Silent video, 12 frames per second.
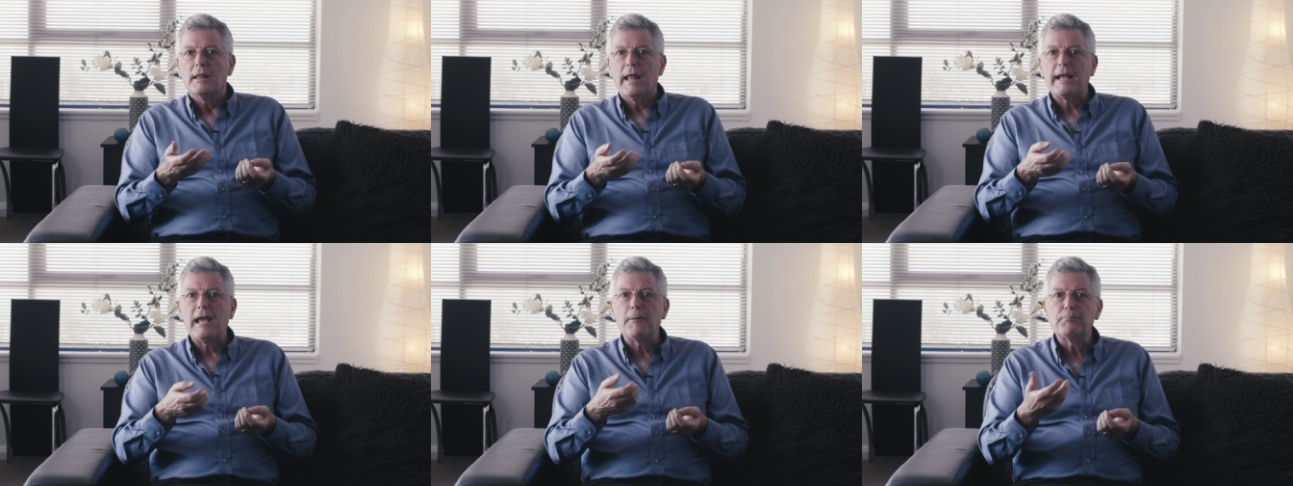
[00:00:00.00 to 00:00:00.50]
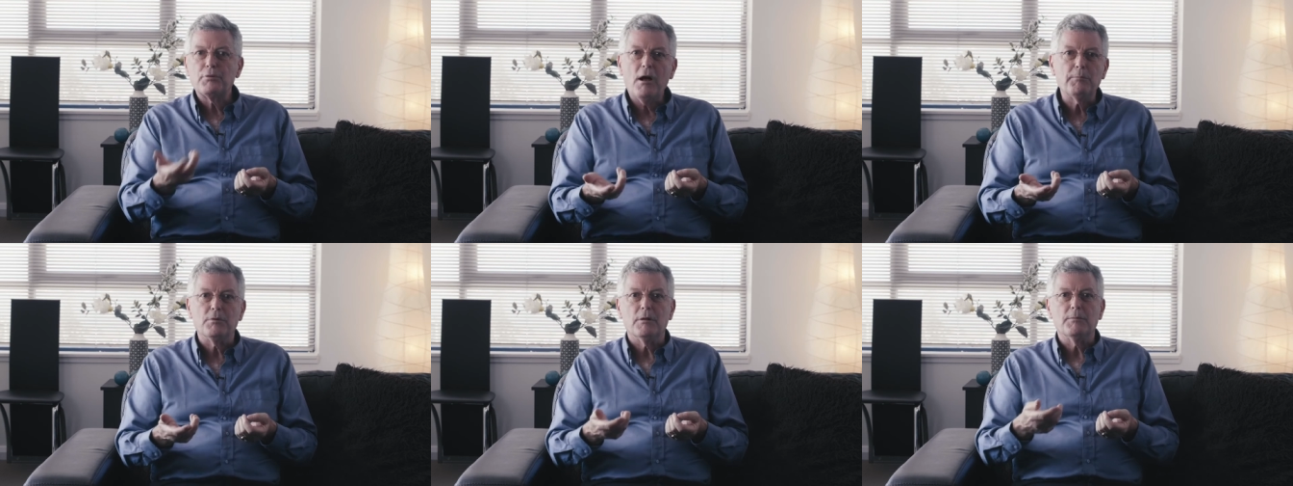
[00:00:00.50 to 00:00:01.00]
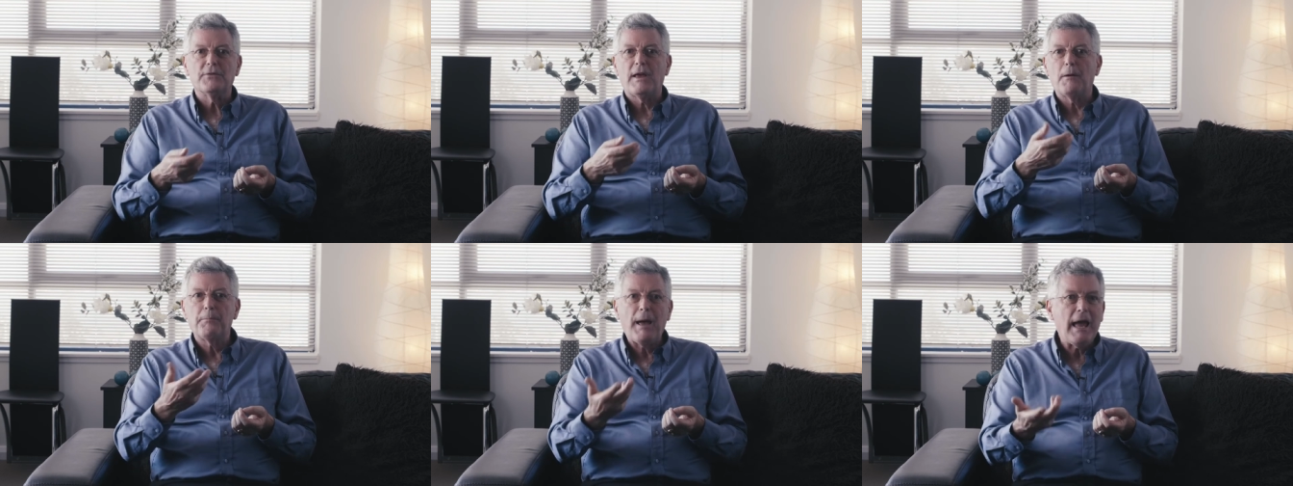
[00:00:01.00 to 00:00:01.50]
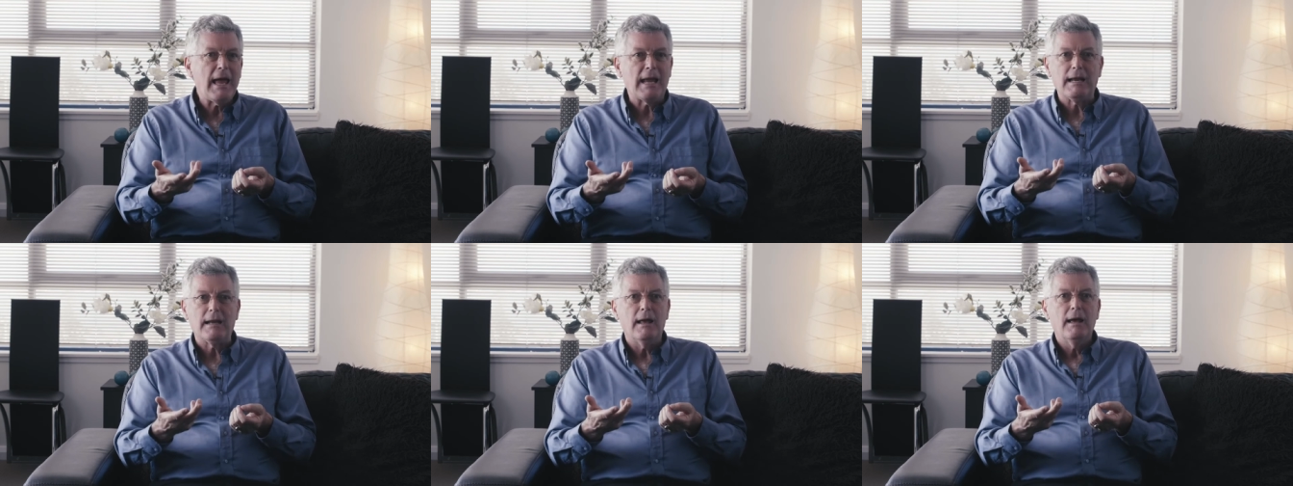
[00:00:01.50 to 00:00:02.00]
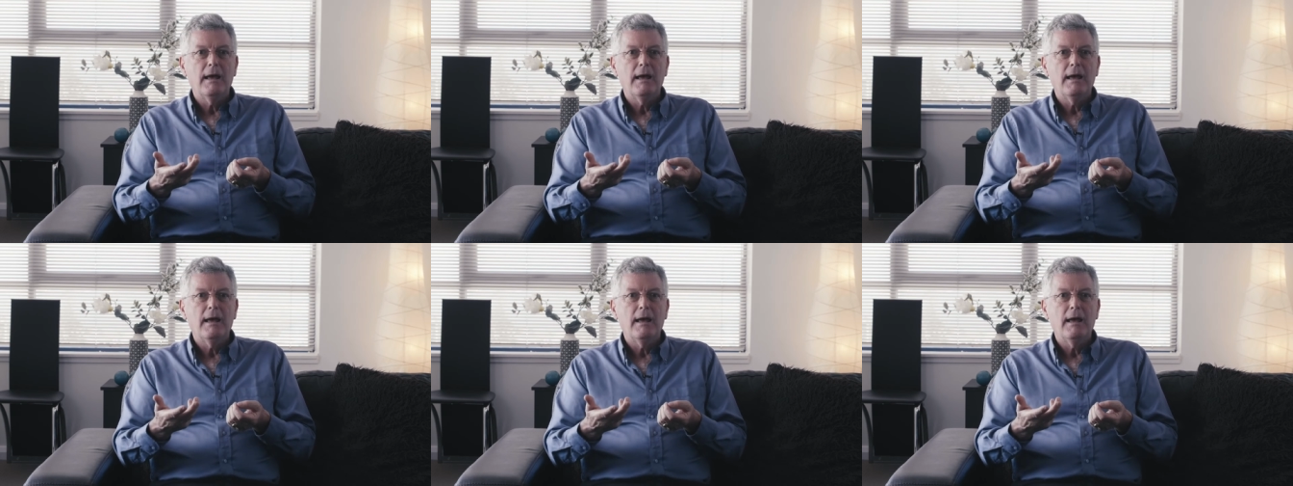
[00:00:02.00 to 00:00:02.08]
like our problems, our pain,